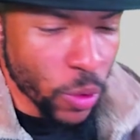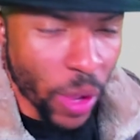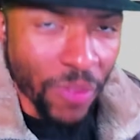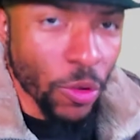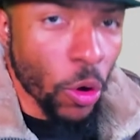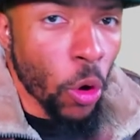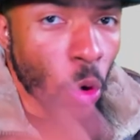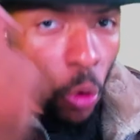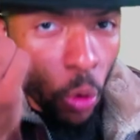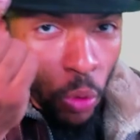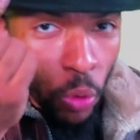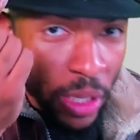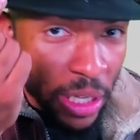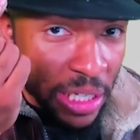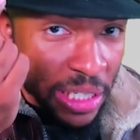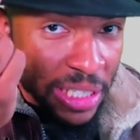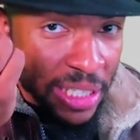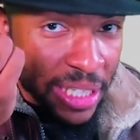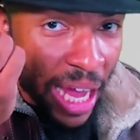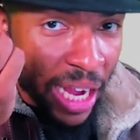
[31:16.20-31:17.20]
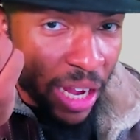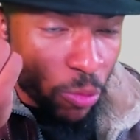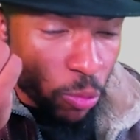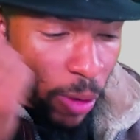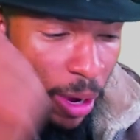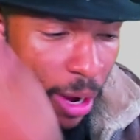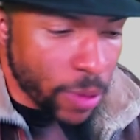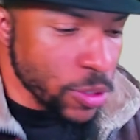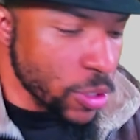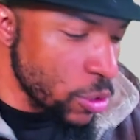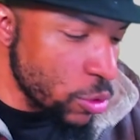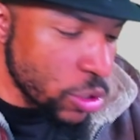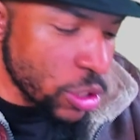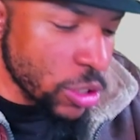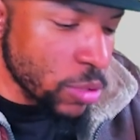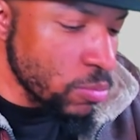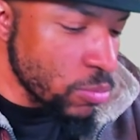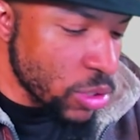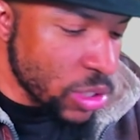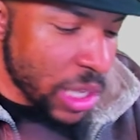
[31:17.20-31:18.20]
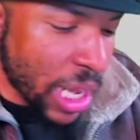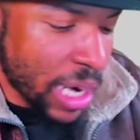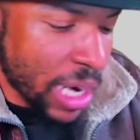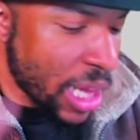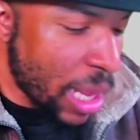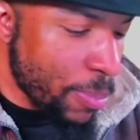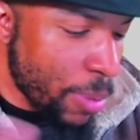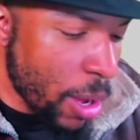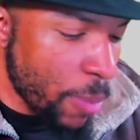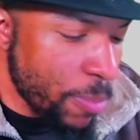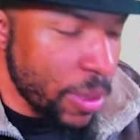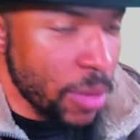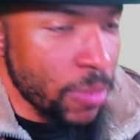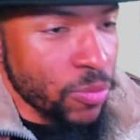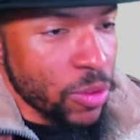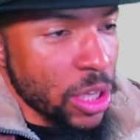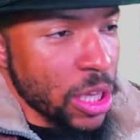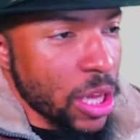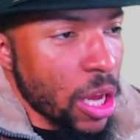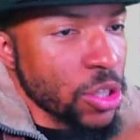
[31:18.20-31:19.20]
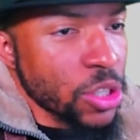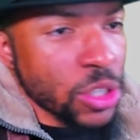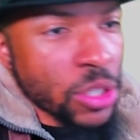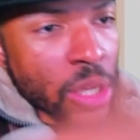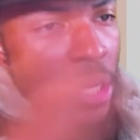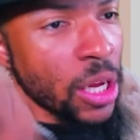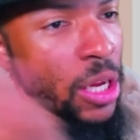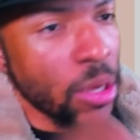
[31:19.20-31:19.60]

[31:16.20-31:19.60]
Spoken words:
whole stack of rounds. You just slide in that puppy, Leon just